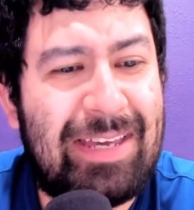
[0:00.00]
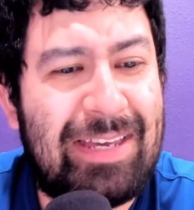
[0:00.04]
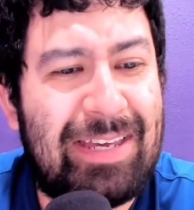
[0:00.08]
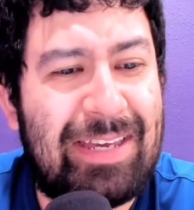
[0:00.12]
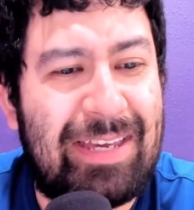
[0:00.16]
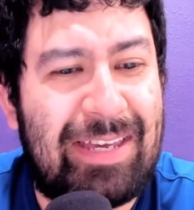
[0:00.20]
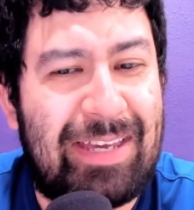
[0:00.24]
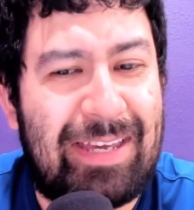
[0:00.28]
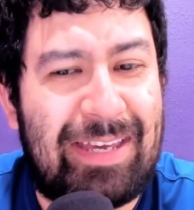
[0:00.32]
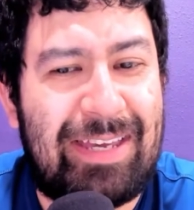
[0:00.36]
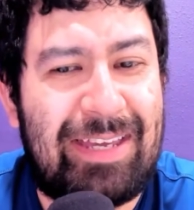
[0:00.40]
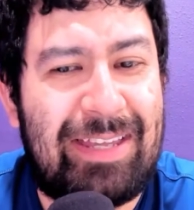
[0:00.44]

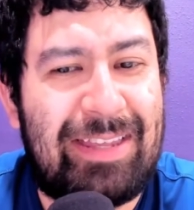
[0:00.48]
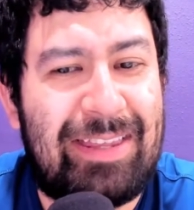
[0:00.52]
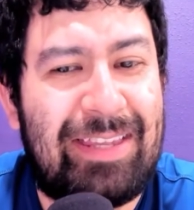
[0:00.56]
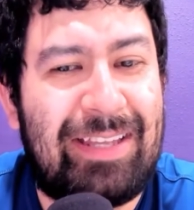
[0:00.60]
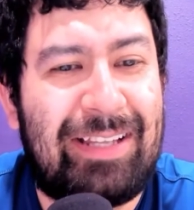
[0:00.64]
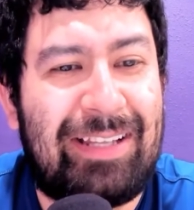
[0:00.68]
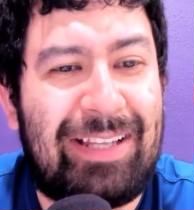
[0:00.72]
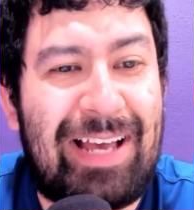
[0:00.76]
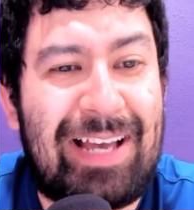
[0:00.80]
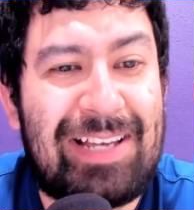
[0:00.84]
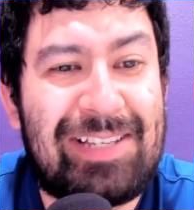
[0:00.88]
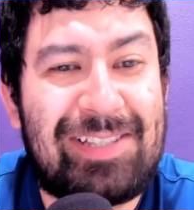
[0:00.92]
In the
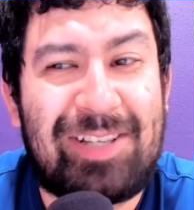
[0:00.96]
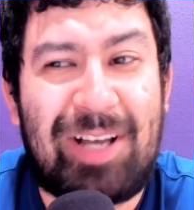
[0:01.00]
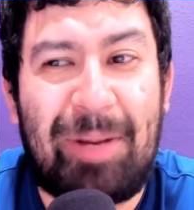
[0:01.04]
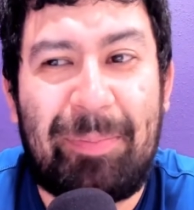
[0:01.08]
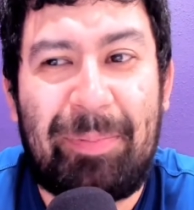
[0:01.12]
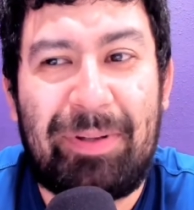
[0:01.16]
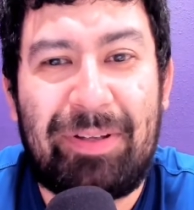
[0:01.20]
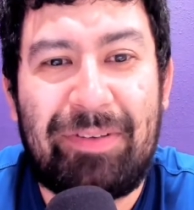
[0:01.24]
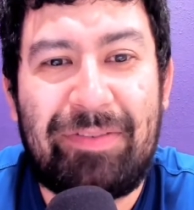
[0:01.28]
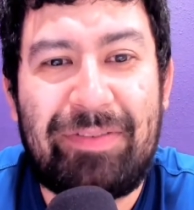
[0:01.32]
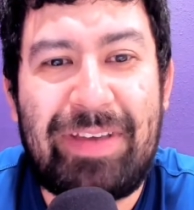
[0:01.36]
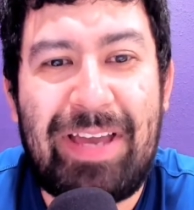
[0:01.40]
last
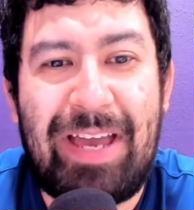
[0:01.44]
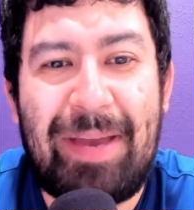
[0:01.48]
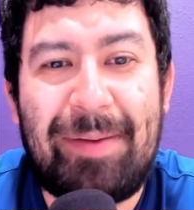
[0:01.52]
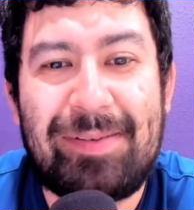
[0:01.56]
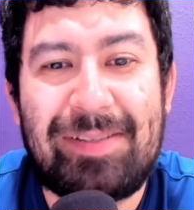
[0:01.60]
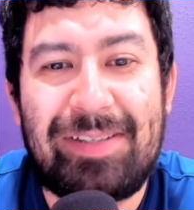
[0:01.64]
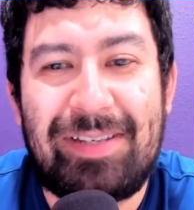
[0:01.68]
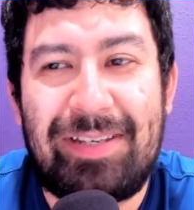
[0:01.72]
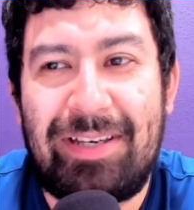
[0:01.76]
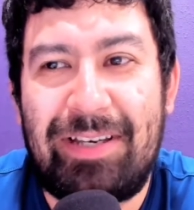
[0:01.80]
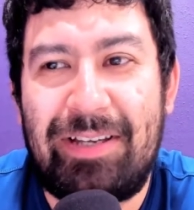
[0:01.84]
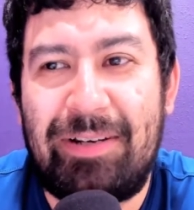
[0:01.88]
couple of
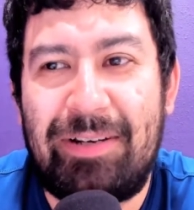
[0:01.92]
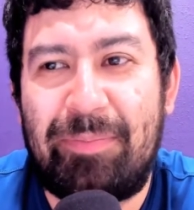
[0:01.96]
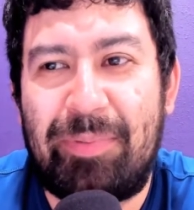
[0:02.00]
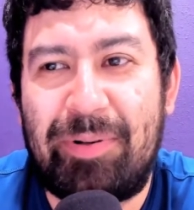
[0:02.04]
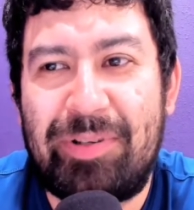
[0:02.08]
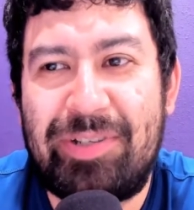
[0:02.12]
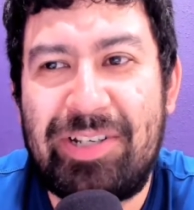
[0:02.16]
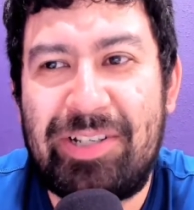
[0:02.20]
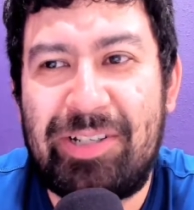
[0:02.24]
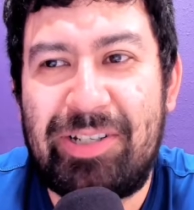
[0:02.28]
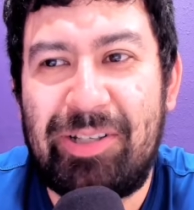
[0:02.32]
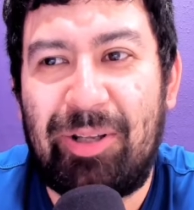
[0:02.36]
games, in
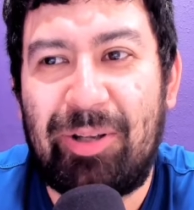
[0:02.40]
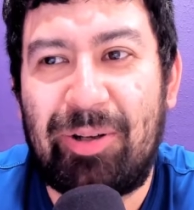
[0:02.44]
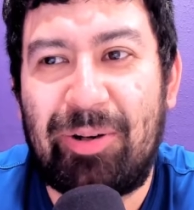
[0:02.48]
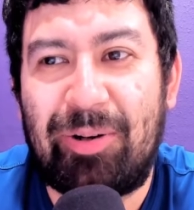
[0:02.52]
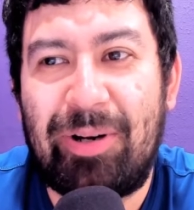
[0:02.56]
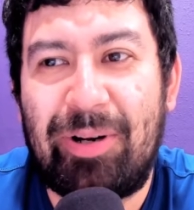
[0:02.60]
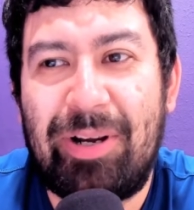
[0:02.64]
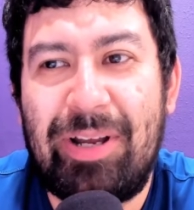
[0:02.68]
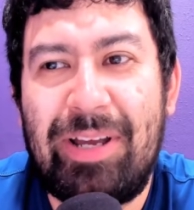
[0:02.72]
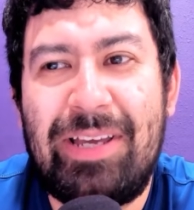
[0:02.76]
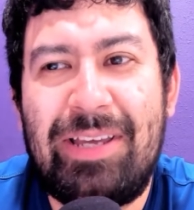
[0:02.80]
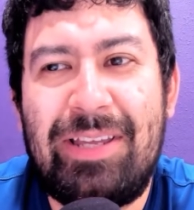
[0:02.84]
particular,
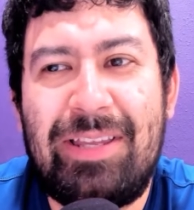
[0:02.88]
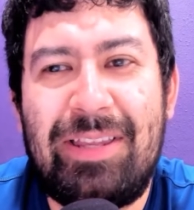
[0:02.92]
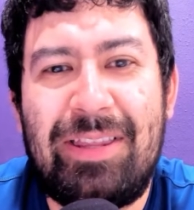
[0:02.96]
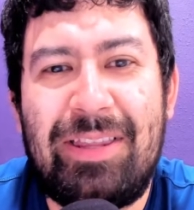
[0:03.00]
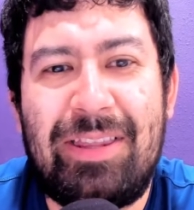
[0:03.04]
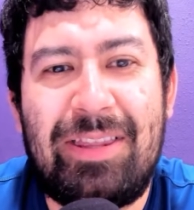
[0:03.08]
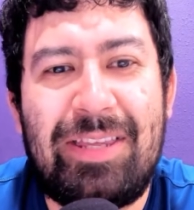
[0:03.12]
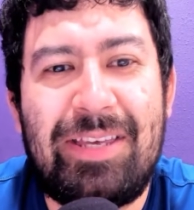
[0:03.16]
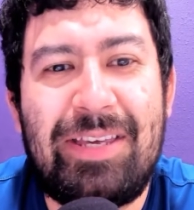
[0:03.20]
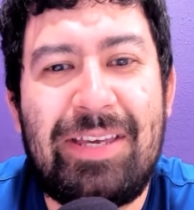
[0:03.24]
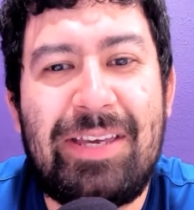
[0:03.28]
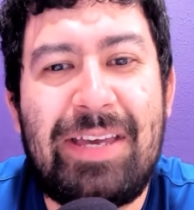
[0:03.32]

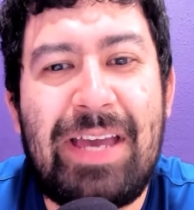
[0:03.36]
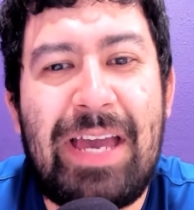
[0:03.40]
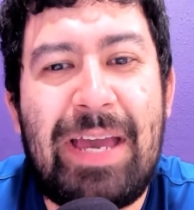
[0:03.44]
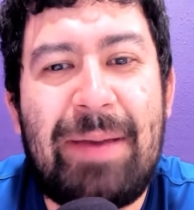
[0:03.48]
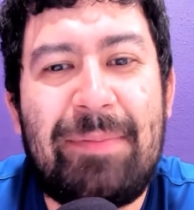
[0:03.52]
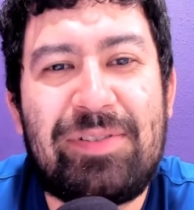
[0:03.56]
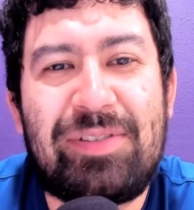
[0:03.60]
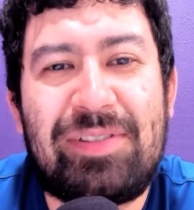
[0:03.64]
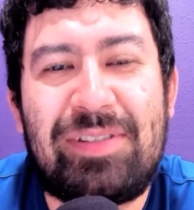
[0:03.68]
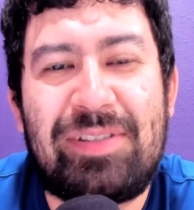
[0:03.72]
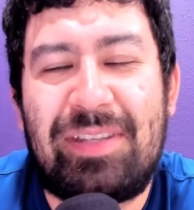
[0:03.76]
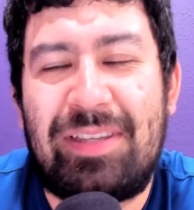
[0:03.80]
the
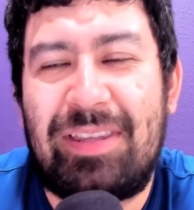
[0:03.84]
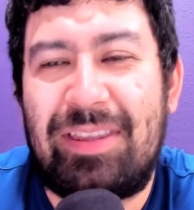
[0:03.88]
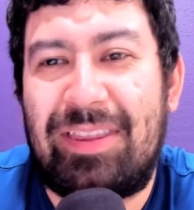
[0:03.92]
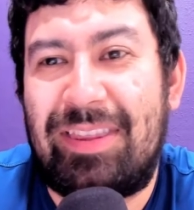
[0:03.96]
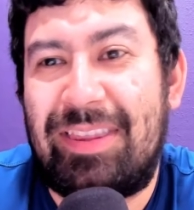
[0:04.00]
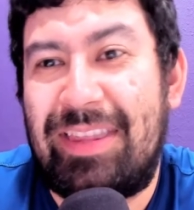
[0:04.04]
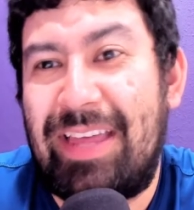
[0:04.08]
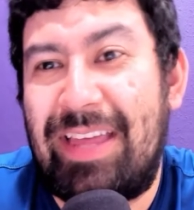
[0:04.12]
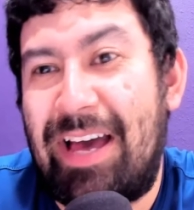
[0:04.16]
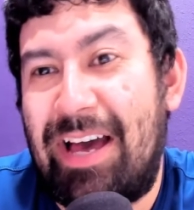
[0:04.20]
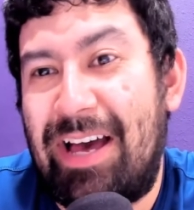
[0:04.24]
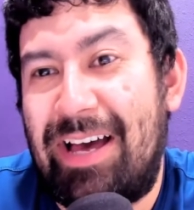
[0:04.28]
games
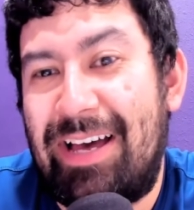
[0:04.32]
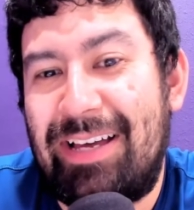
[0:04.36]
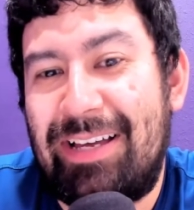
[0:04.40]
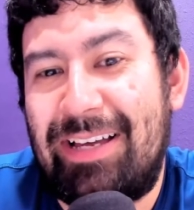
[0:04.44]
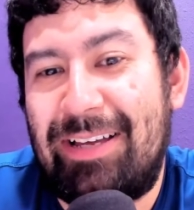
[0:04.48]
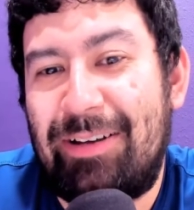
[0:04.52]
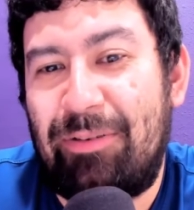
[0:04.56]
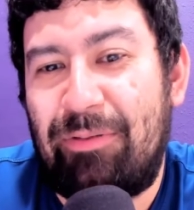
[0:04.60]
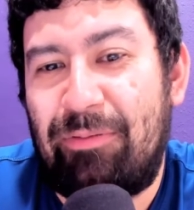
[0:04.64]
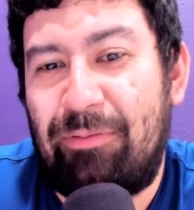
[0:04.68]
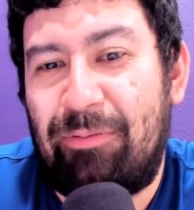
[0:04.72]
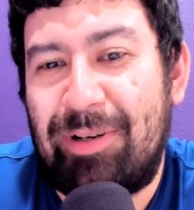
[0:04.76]
that
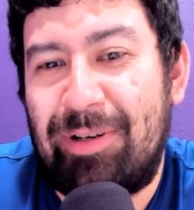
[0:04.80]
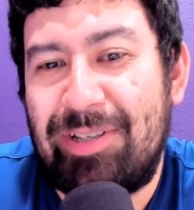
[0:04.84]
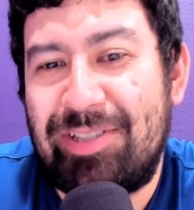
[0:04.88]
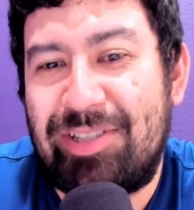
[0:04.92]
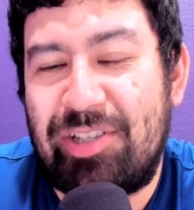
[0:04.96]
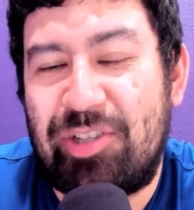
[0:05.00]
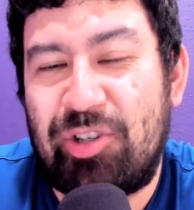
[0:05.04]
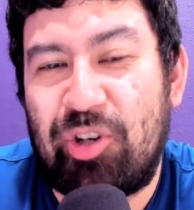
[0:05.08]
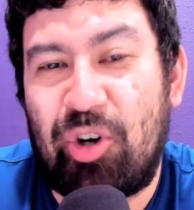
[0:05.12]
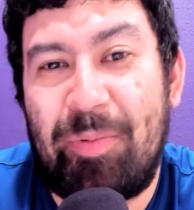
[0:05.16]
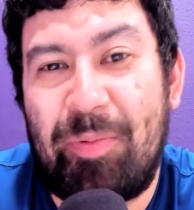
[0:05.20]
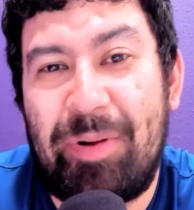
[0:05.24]
was
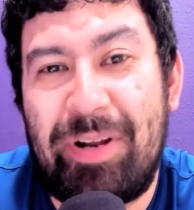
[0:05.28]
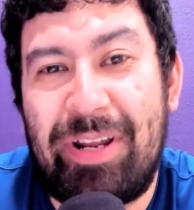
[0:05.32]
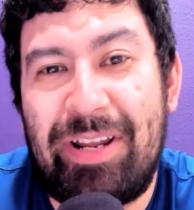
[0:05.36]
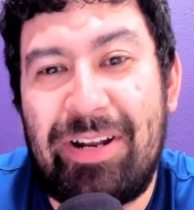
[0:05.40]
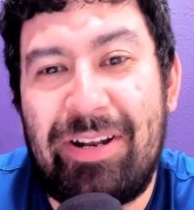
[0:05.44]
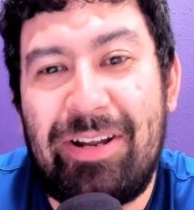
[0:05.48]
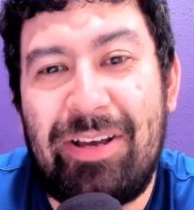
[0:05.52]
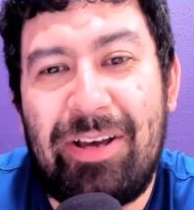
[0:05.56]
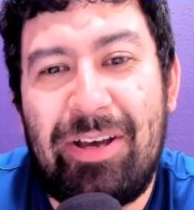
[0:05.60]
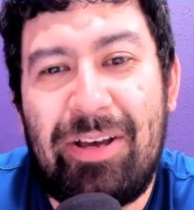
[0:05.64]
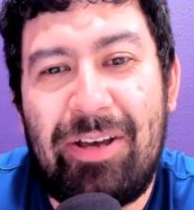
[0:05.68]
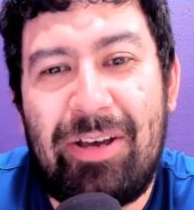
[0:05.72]
determining
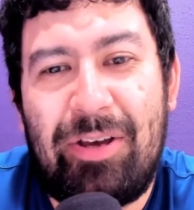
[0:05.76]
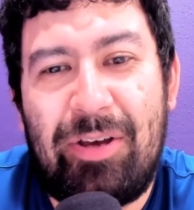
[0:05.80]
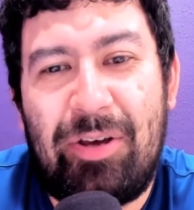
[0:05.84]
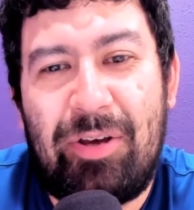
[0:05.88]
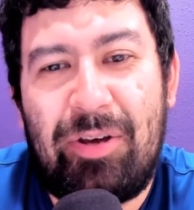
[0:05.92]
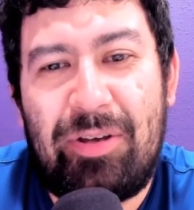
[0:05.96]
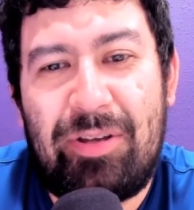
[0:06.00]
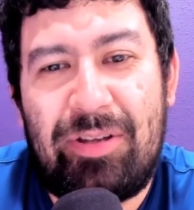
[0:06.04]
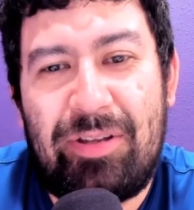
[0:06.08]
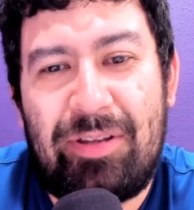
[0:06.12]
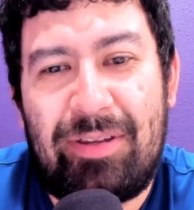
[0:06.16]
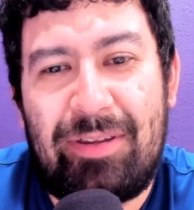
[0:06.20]

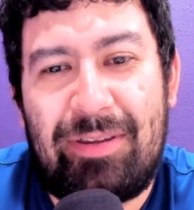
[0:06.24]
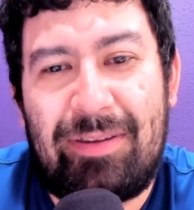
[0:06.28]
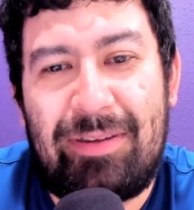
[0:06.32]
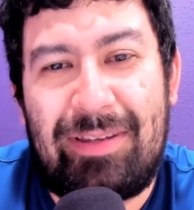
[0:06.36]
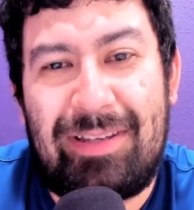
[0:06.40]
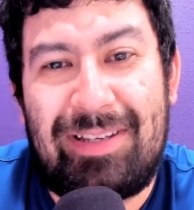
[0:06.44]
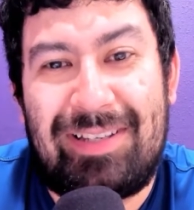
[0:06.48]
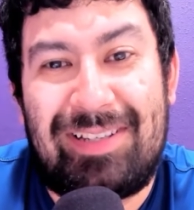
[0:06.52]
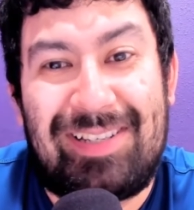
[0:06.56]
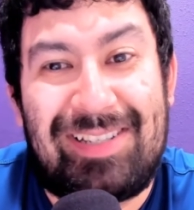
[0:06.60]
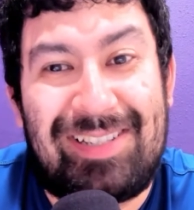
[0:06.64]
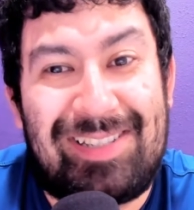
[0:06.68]

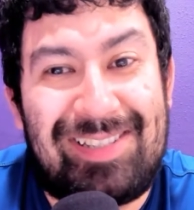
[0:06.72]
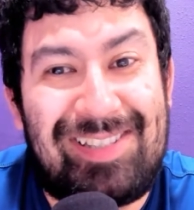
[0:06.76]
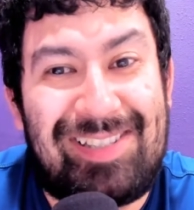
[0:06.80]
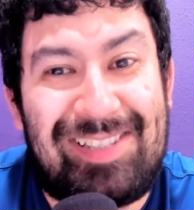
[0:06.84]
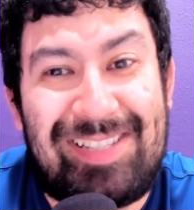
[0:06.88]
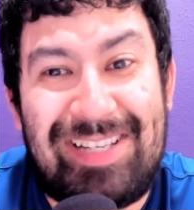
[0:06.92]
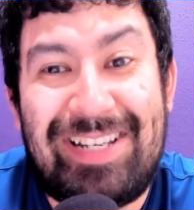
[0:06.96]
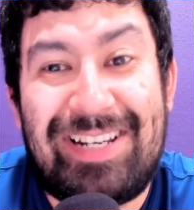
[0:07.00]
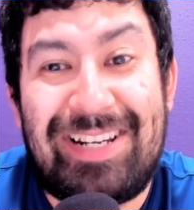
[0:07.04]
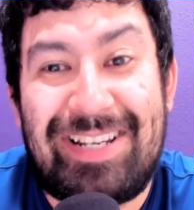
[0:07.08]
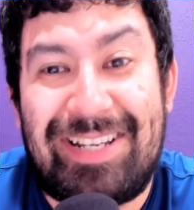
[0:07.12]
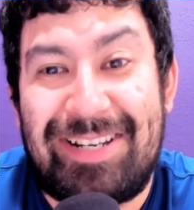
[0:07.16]

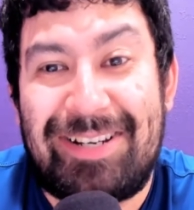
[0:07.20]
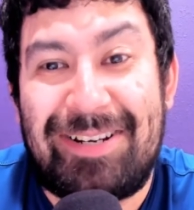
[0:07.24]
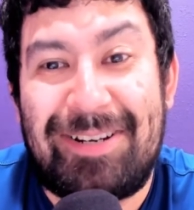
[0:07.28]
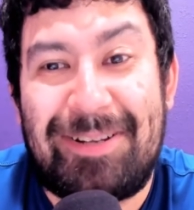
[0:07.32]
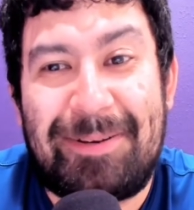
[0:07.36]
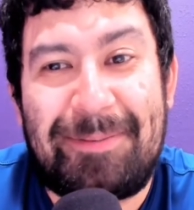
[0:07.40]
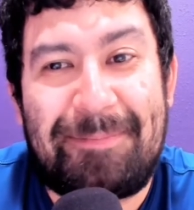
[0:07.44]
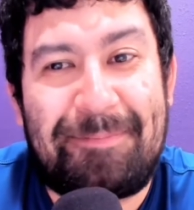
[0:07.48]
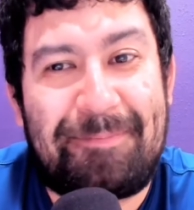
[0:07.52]
seeding,